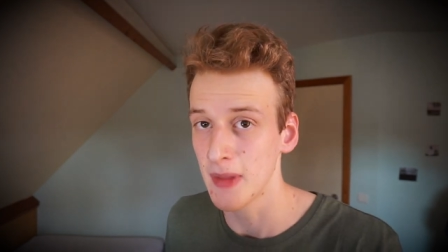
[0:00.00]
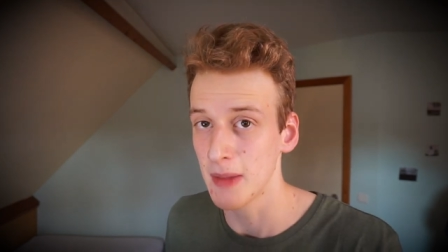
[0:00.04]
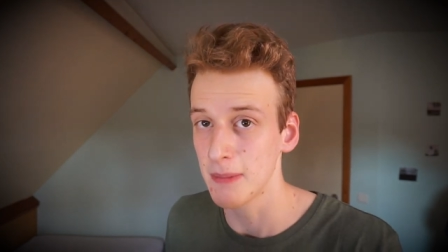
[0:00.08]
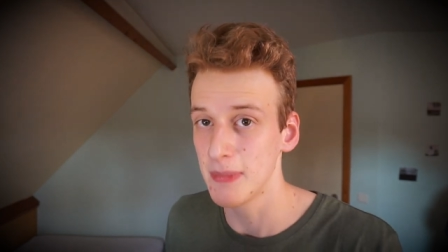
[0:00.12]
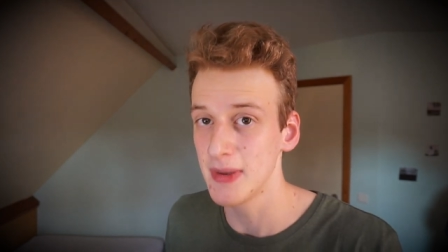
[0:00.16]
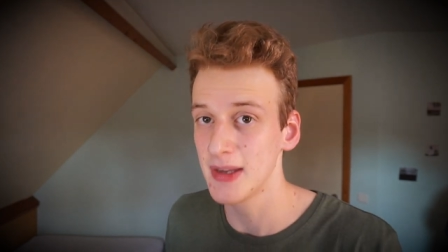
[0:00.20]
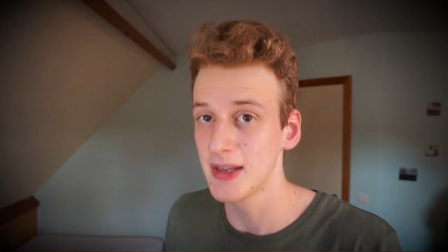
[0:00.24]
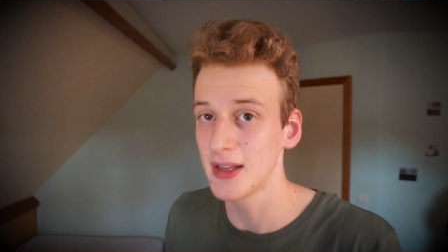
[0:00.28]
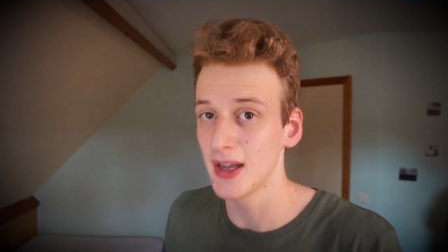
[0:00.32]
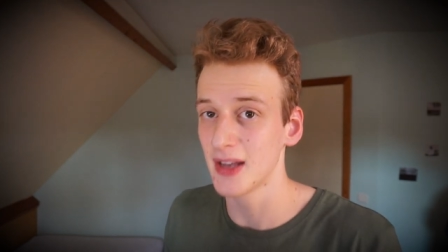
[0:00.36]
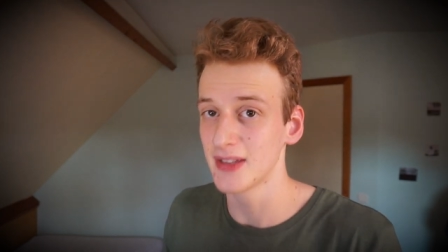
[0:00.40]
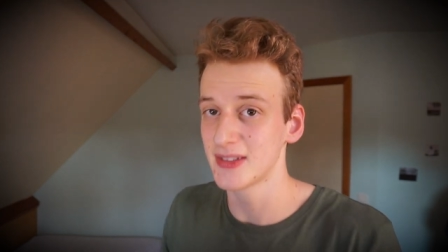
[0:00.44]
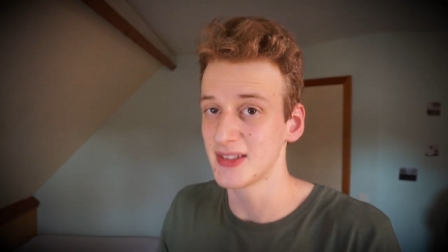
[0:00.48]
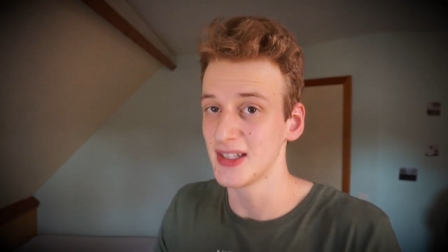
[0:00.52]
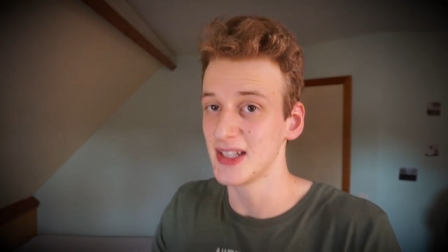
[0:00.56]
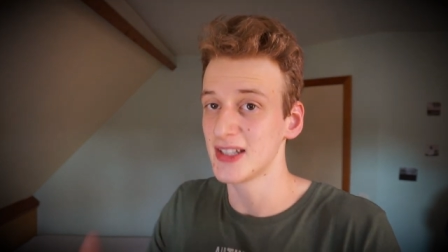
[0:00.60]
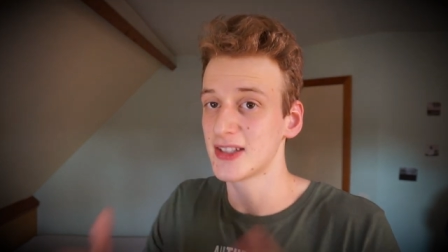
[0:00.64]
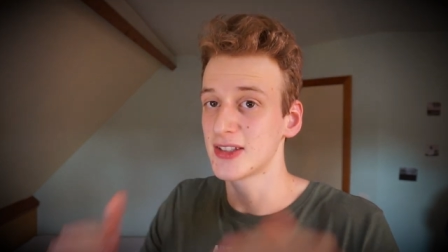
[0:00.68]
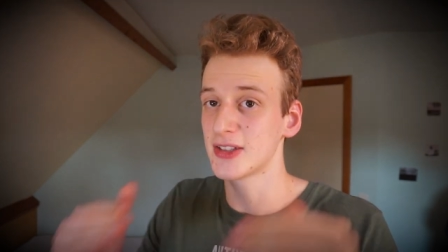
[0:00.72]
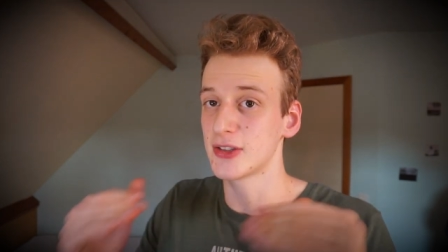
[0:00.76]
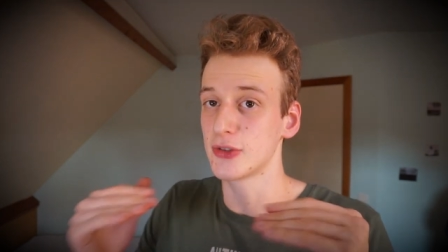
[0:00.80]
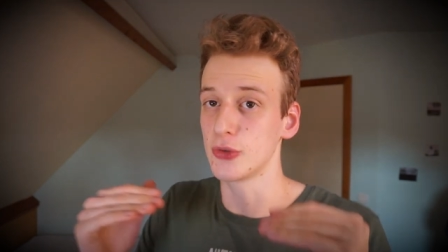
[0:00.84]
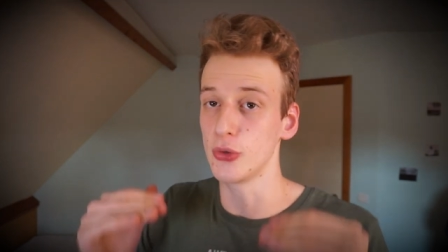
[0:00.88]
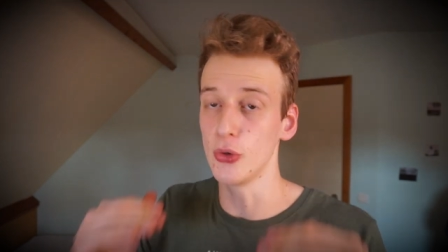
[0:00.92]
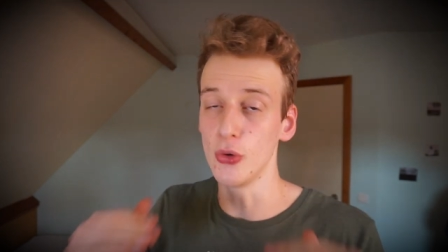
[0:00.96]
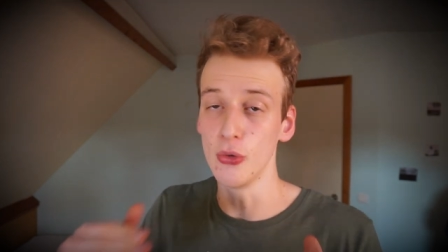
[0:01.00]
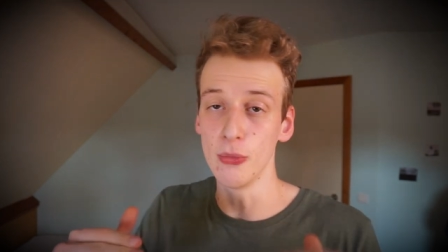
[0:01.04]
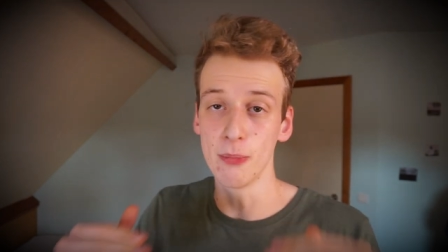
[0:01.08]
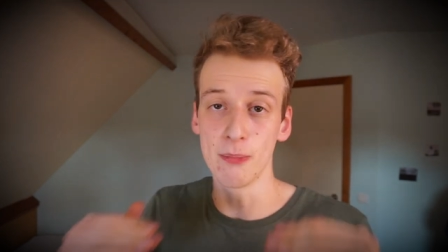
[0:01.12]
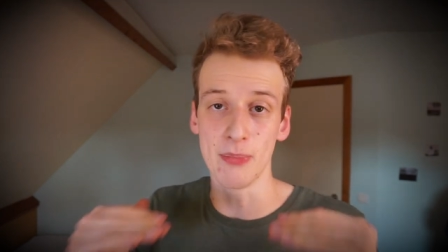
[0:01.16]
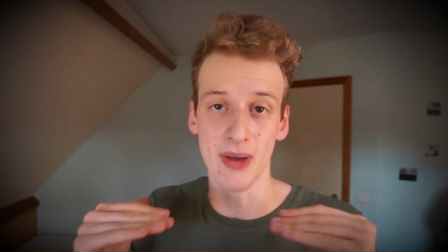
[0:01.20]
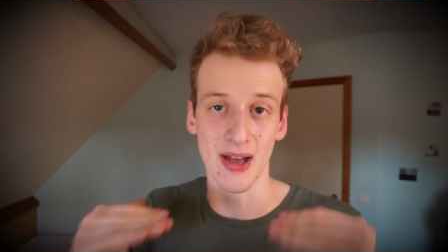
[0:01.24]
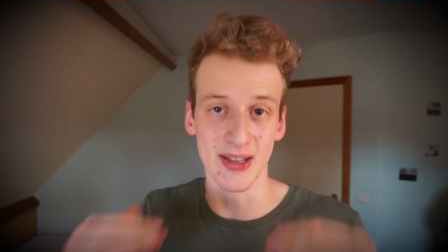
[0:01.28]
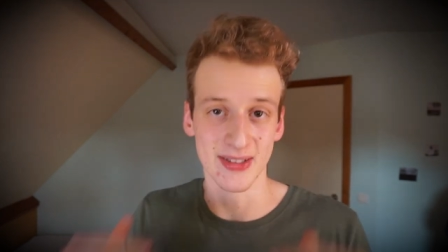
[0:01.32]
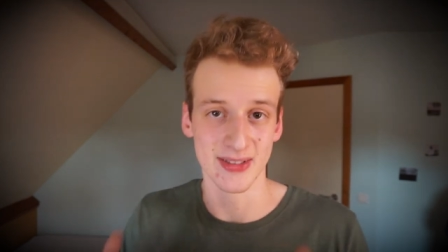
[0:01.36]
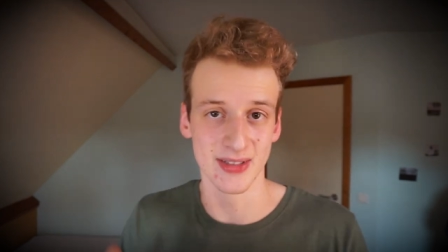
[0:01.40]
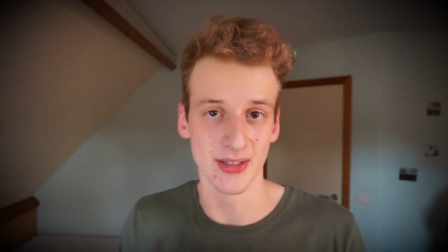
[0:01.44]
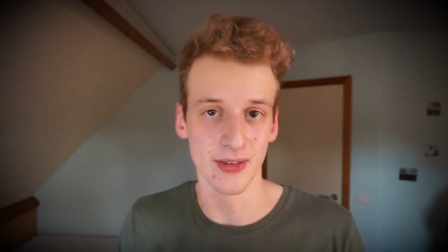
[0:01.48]
because it's too
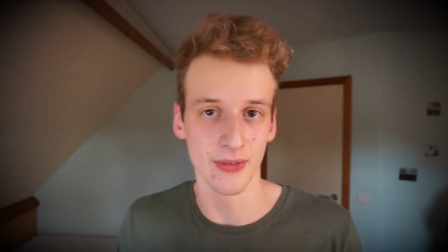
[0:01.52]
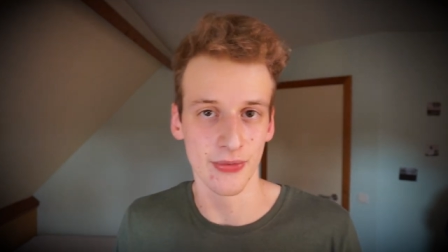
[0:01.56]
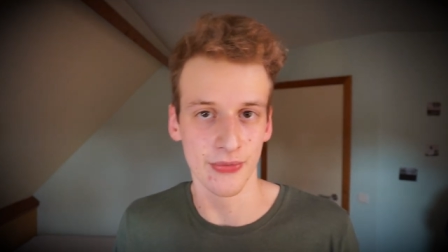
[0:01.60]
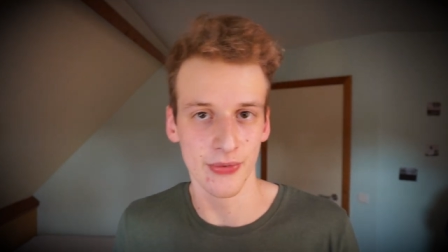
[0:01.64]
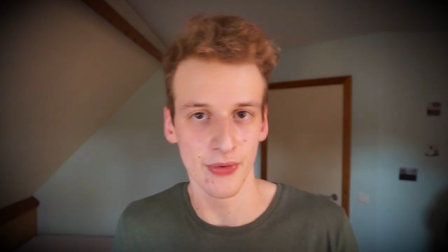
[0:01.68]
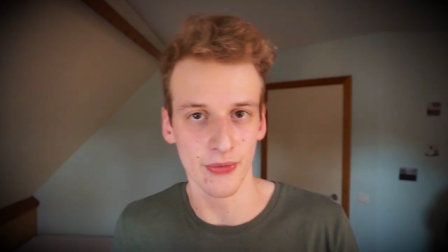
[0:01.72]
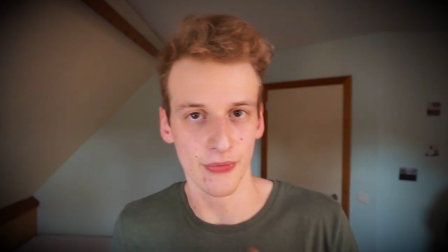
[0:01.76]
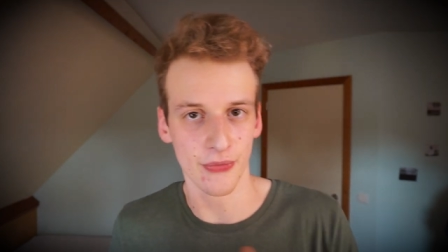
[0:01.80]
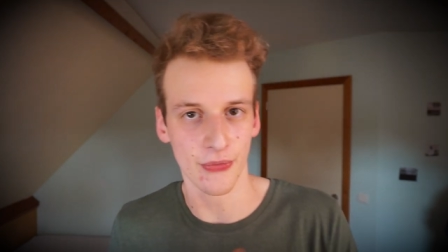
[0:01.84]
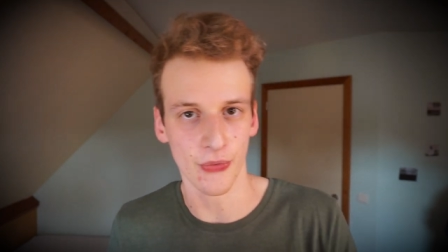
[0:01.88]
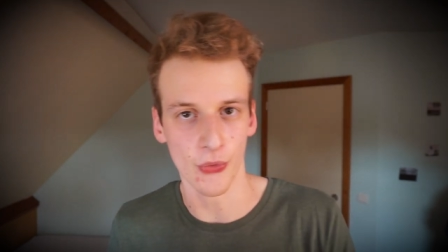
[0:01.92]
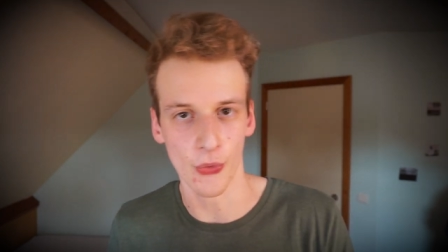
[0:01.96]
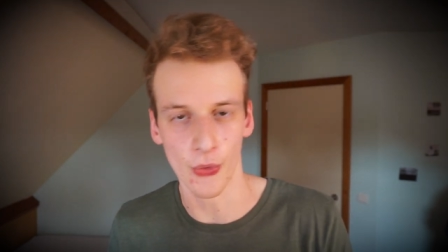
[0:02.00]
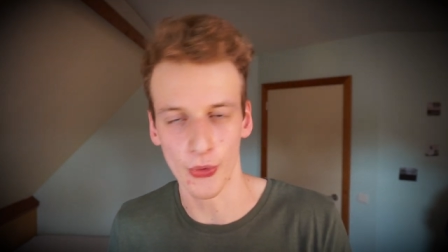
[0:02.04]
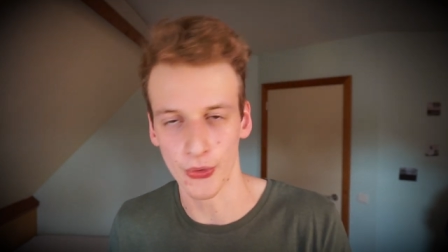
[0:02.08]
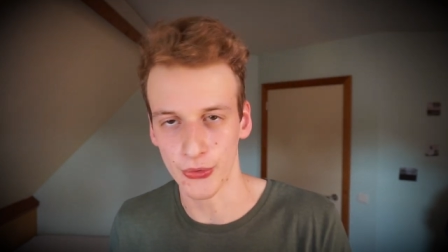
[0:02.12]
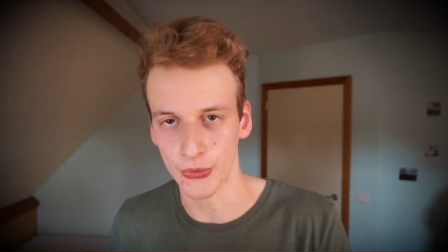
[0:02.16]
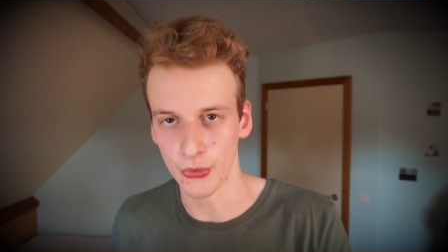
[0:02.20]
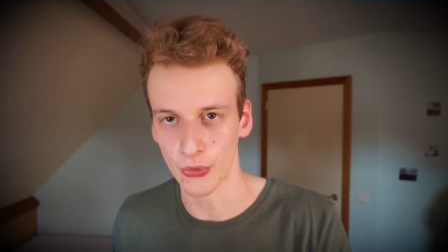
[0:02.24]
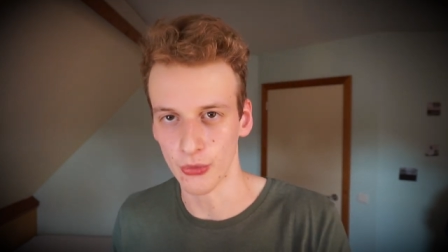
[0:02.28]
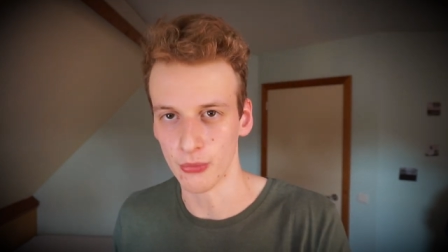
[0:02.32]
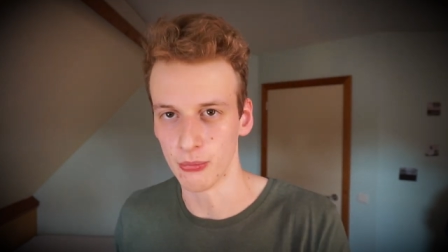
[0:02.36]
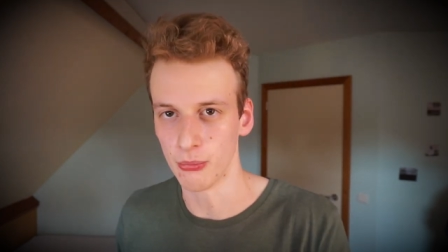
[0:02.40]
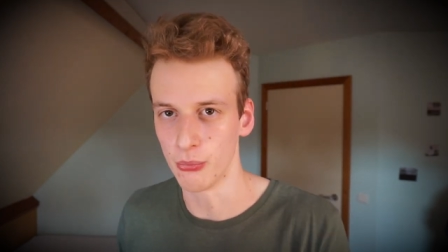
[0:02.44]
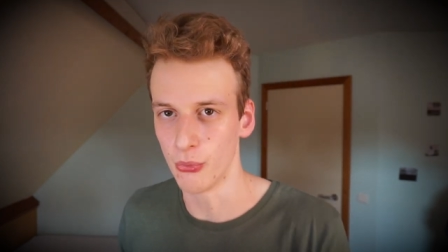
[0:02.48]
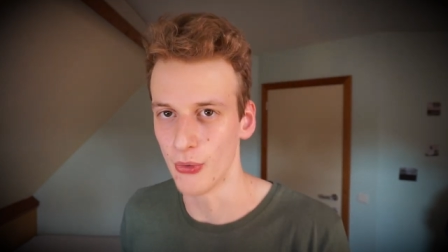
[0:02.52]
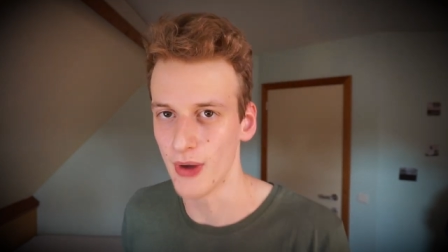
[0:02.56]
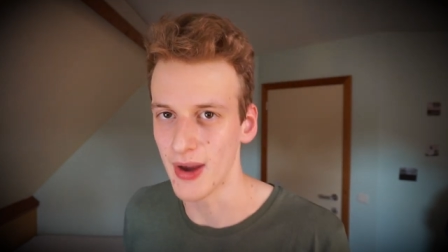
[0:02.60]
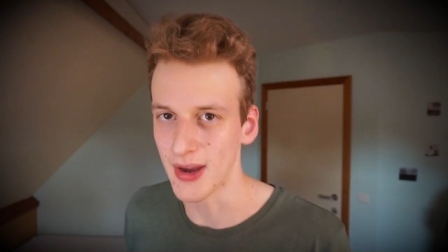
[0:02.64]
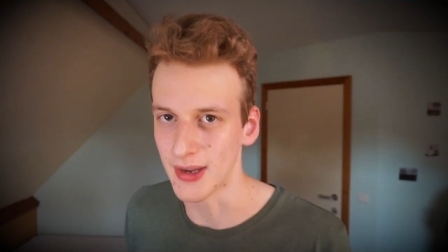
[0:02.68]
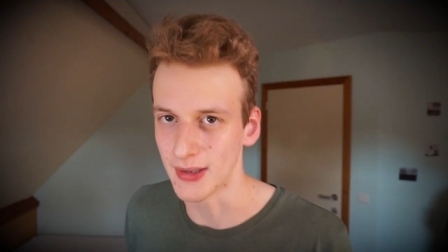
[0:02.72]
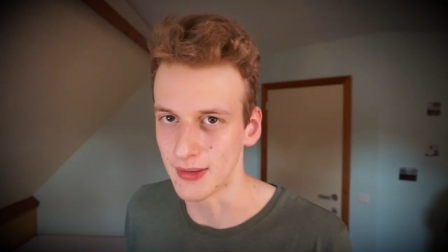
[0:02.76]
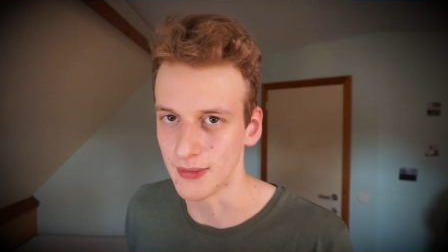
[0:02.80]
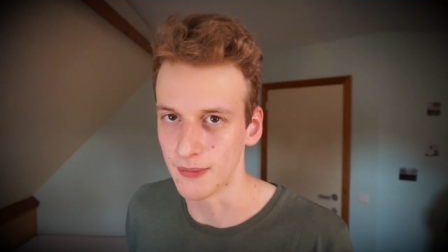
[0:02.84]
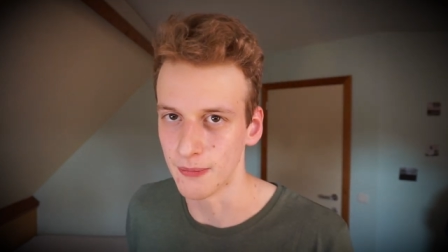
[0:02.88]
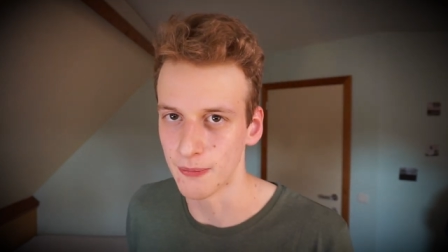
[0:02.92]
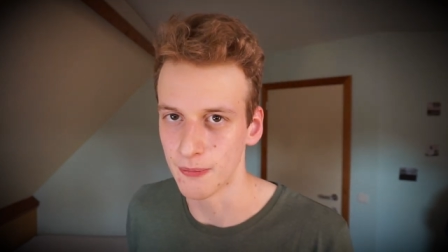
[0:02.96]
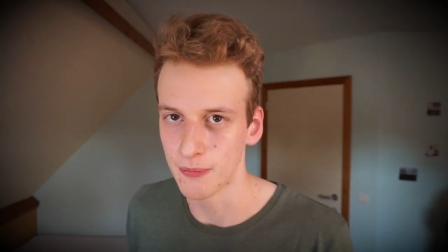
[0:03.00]
passive for your
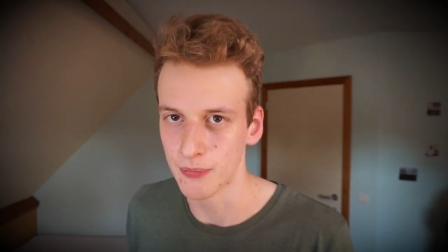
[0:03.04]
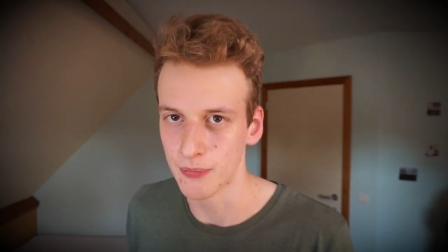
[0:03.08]
brain.